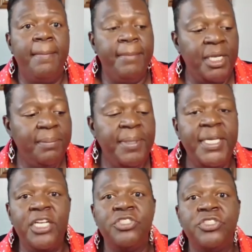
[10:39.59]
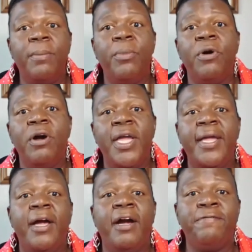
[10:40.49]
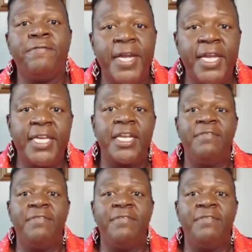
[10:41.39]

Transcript: Many beginners are more afraid